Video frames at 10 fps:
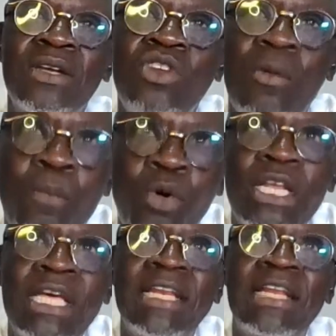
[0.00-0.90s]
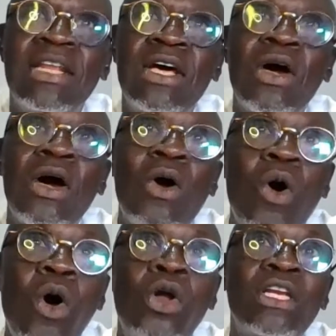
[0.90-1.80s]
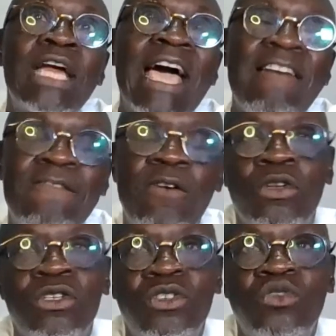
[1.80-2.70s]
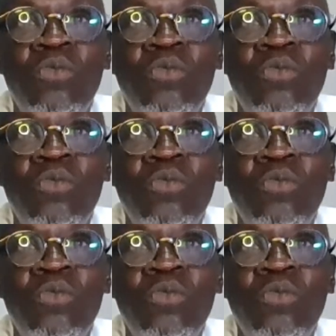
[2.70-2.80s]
you know, put in all the efforts